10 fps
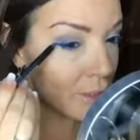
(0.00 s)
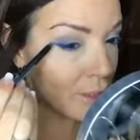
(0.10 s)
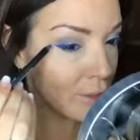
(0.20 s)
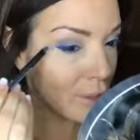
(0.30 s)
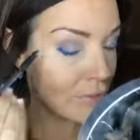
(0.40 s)

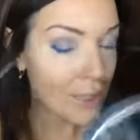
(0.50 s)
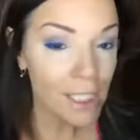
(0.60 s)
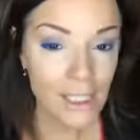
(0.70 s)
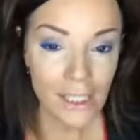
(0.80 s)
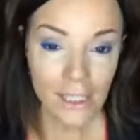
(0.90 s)
You have
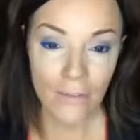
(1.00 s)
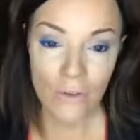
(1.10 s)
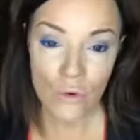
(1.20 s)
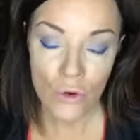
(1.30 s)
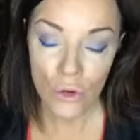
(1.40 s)
leases if you
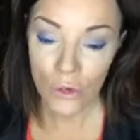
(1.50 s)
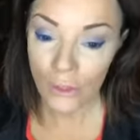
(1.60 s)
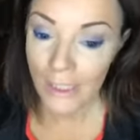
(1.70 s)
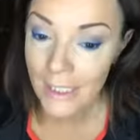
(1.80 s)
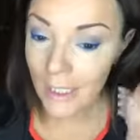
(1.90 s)
you know you're
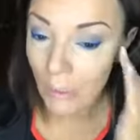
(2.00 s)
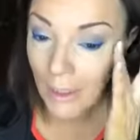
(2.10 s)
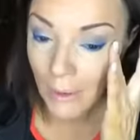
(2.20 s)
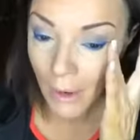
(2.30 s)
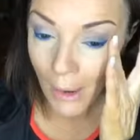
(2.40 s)
leasing.
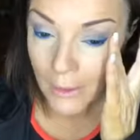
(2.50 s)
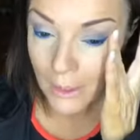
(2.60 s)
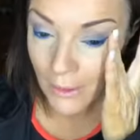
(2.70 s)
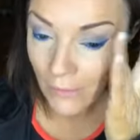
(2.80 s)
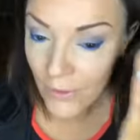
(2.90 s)
We I was in
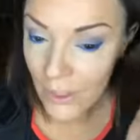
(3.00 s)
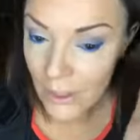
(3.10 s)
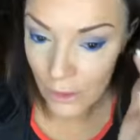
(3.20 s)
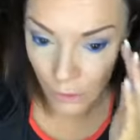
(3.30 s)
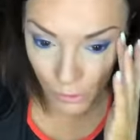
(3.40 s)
the fitness
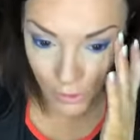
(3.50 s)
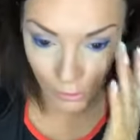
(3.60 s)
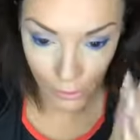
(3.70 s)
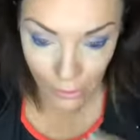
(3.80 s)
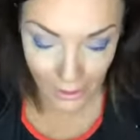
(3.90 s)
industry, so we
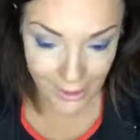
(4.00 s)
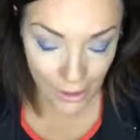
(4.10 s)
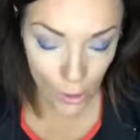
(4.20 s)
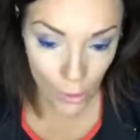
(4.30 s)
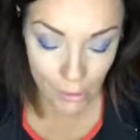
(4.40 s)
were leasing
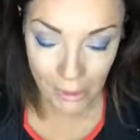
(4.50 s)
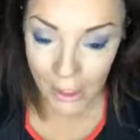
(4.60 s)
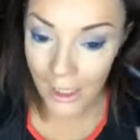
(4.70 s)
equipment.